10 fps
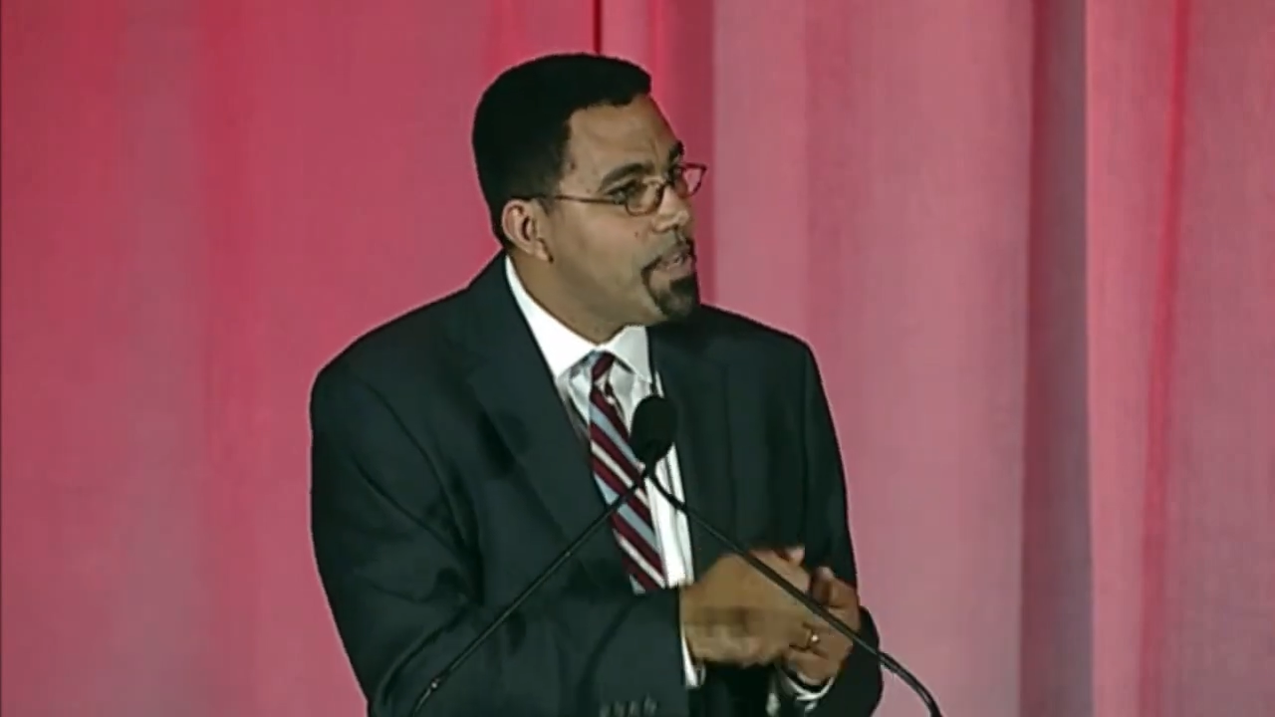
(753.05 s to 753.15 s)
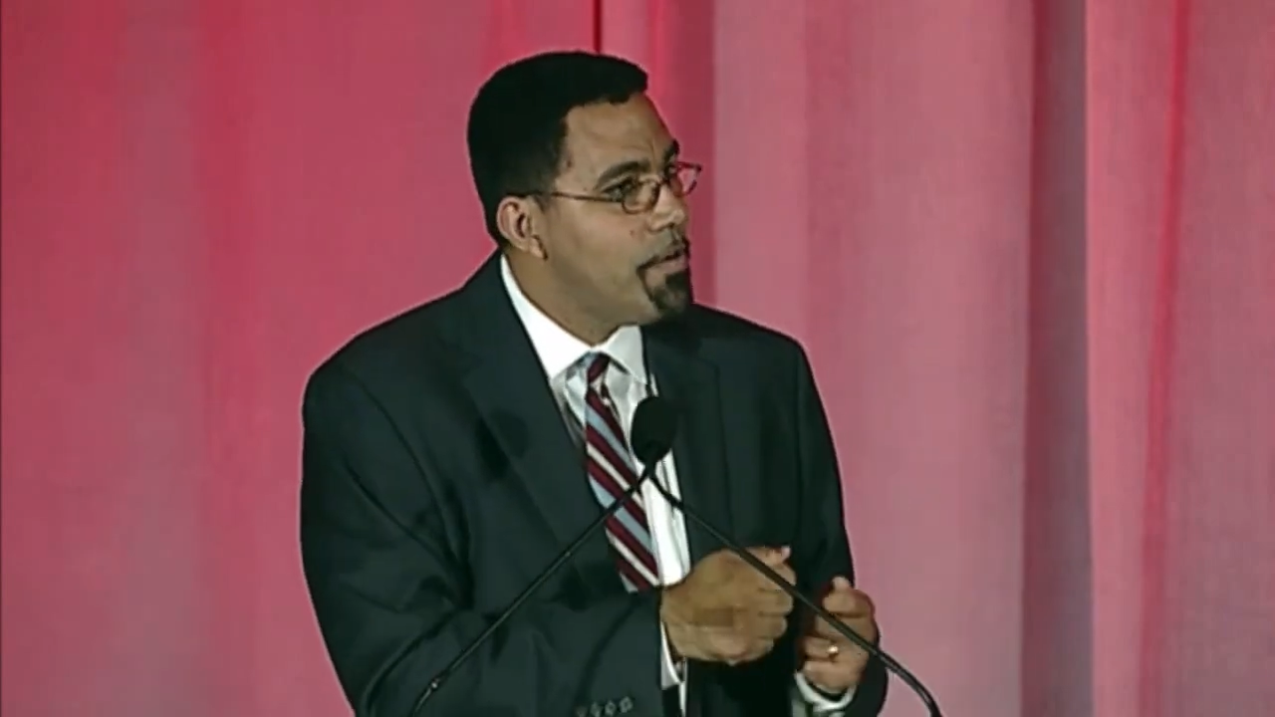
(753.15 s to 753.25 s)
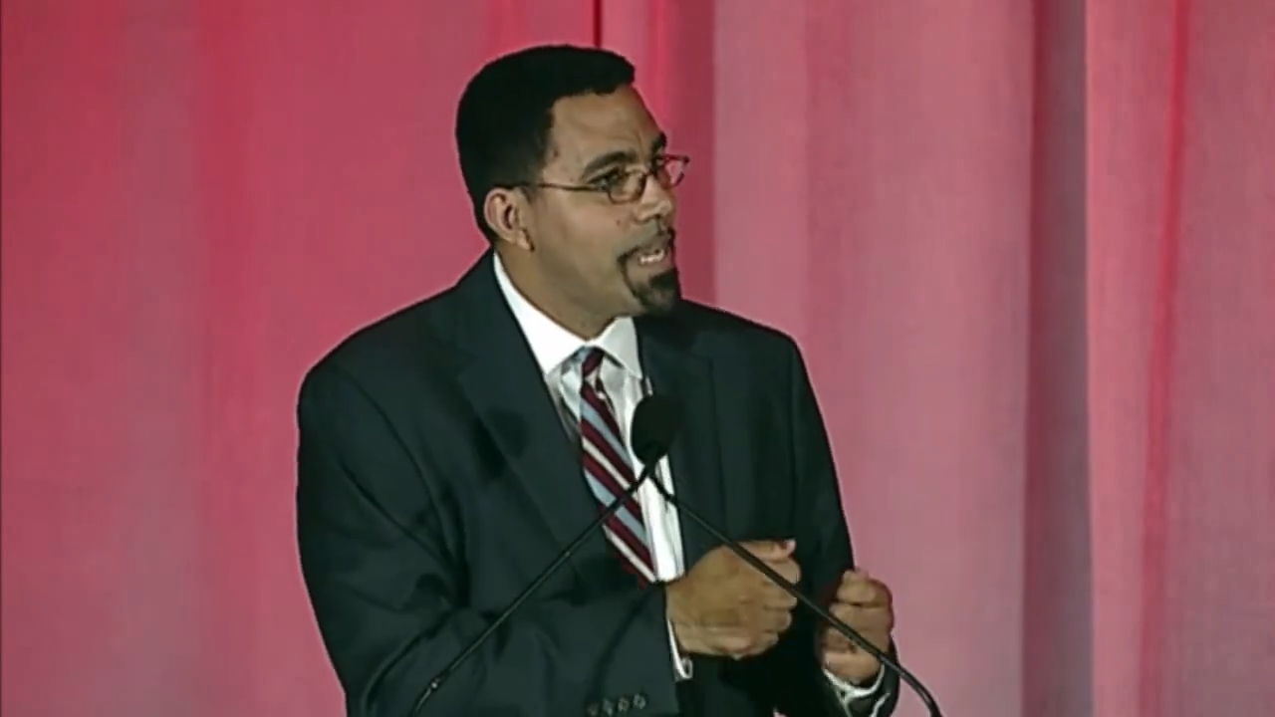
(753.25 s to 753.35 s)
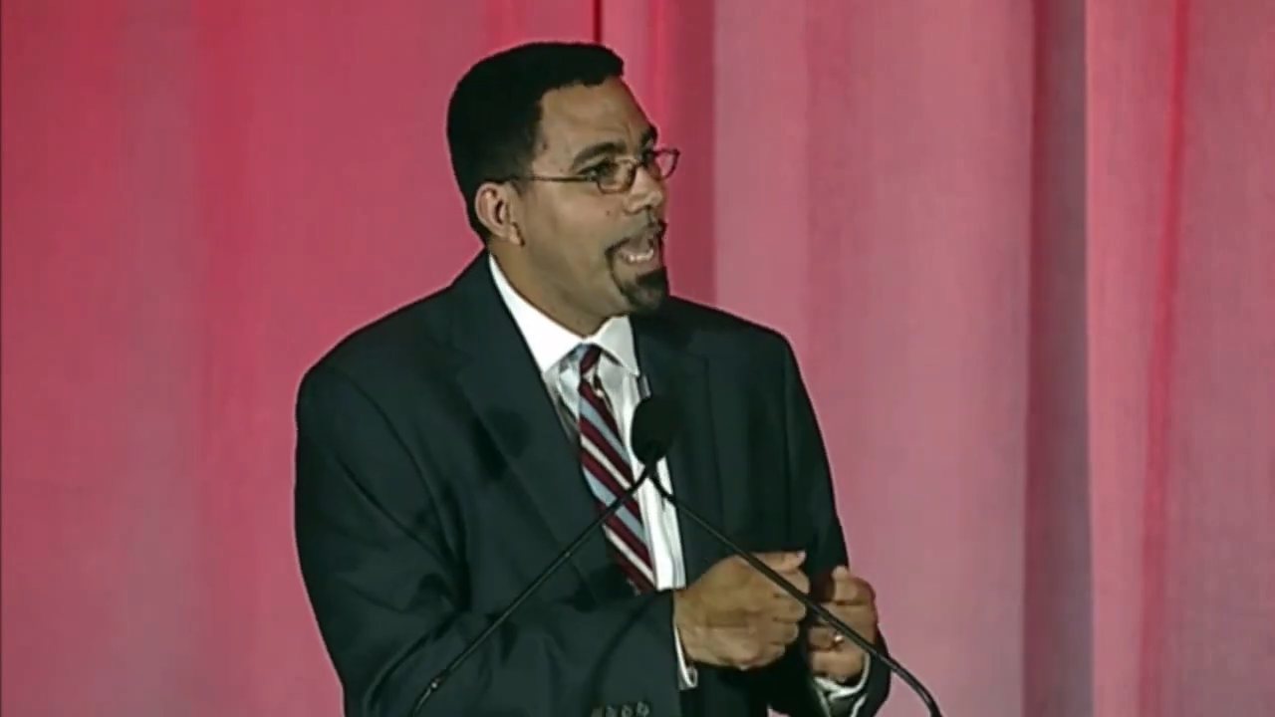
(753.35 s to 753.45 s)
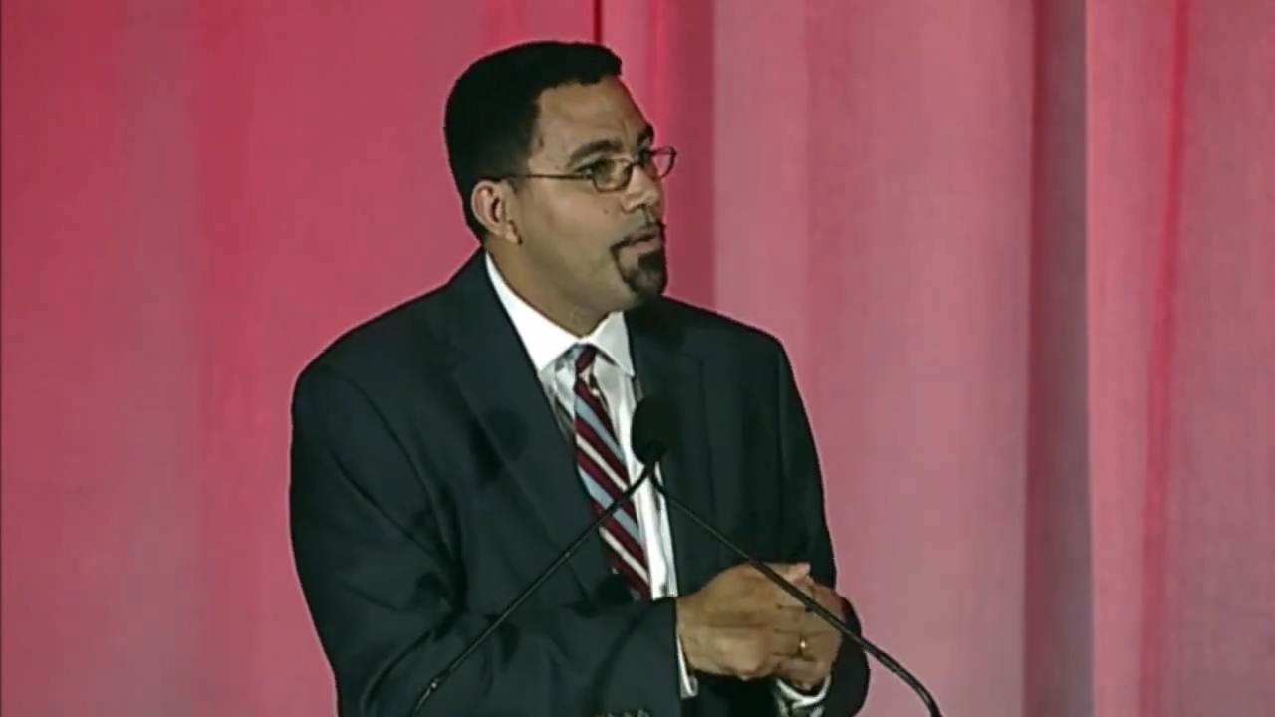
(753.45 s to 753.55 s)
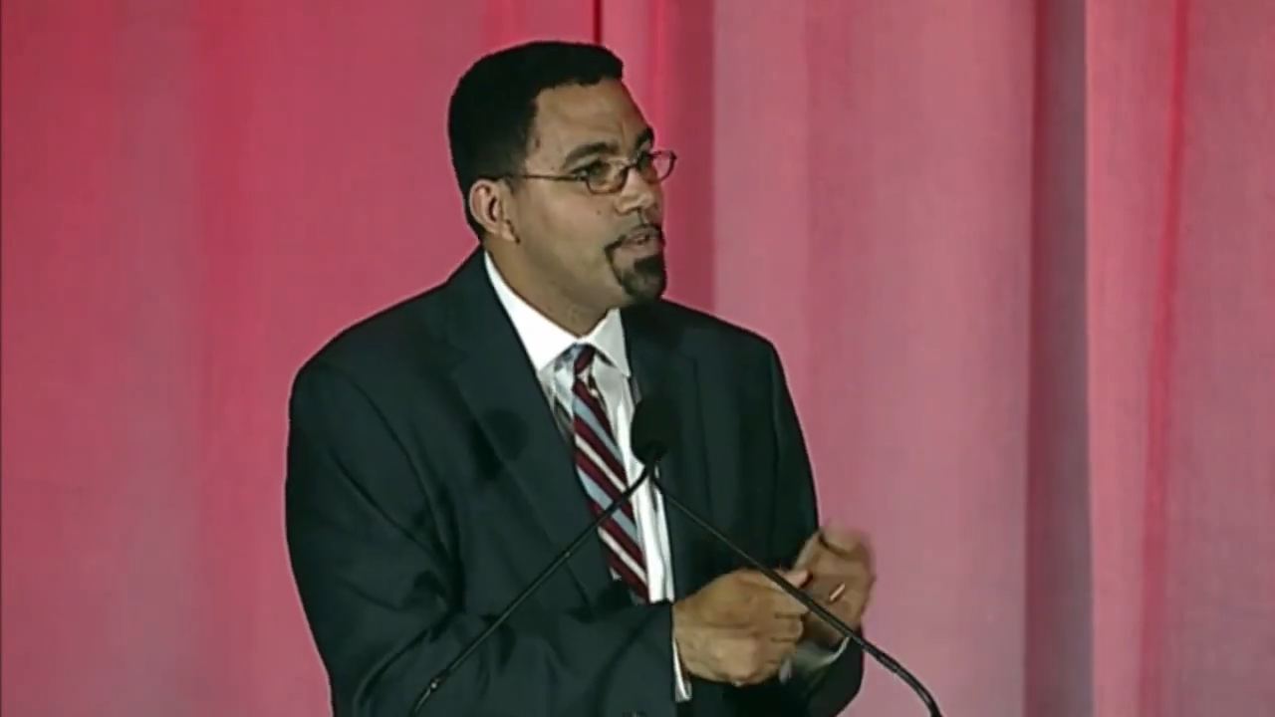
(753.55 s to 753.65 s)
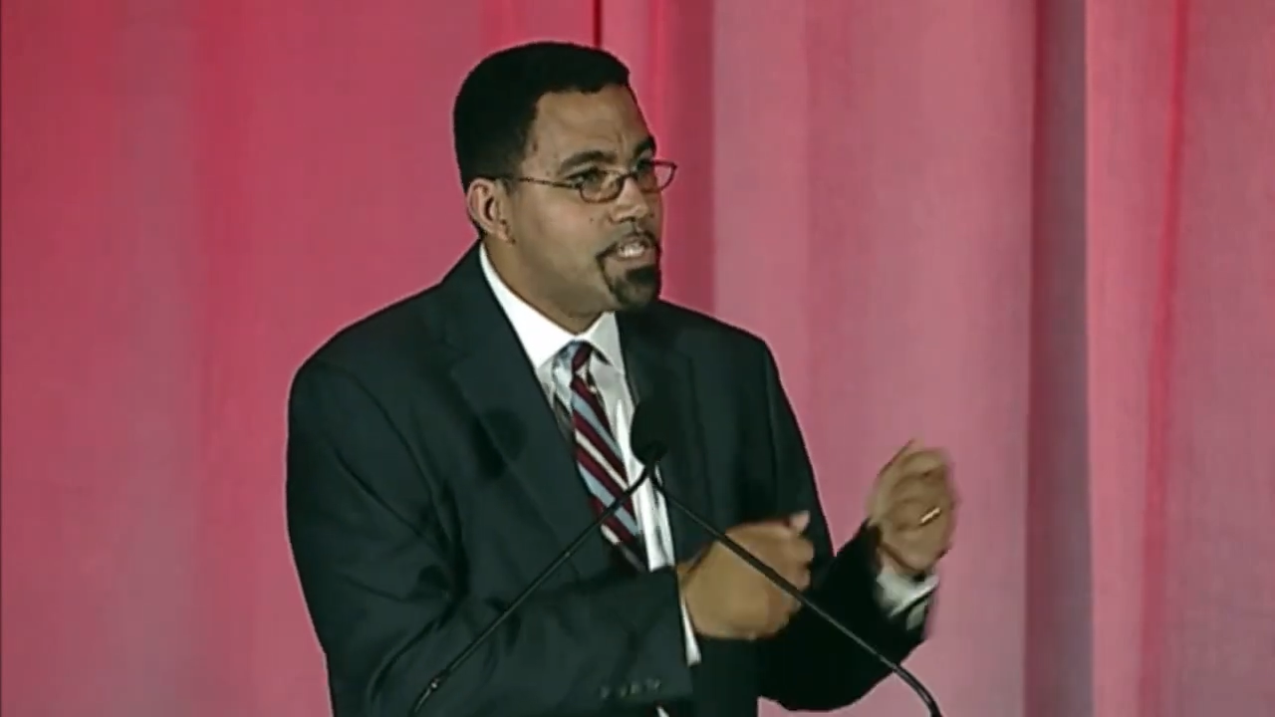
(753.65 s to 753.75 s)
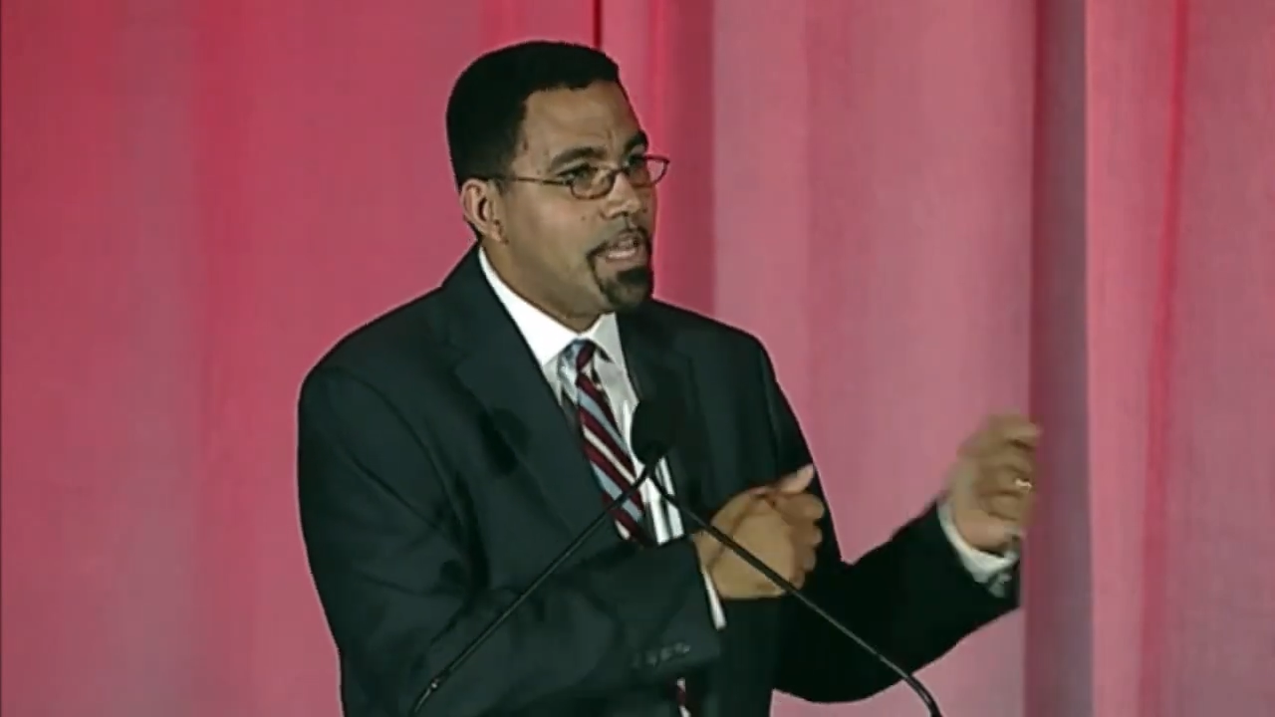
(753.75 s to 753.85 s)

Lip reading: figuring out